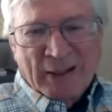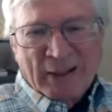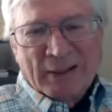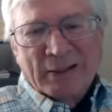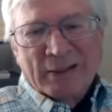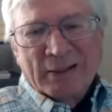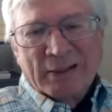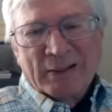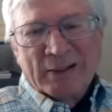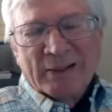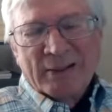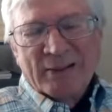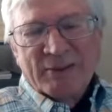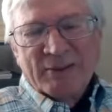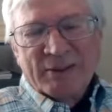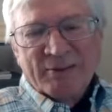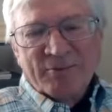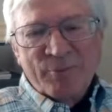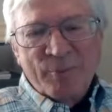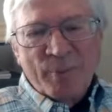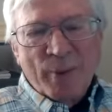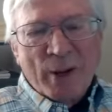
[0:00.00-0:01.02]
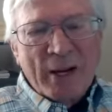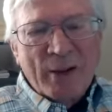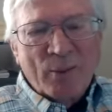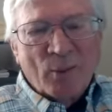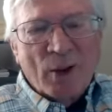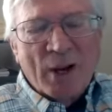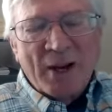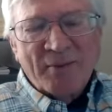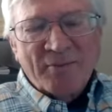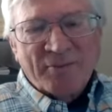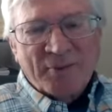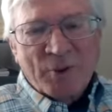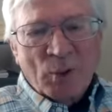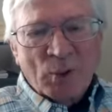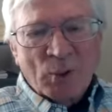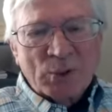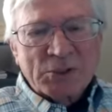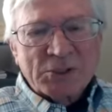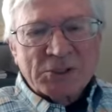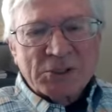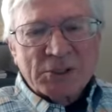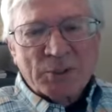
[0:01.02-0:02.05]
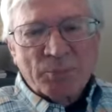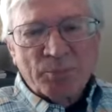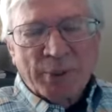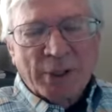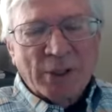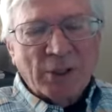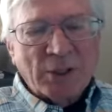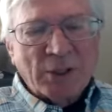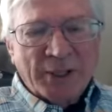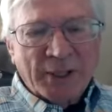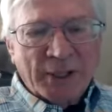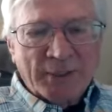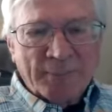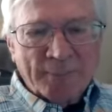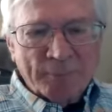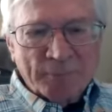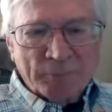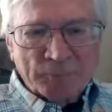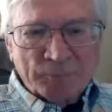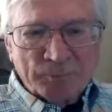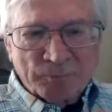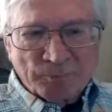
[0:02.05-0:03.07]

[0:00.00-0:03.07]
If my wife owns a building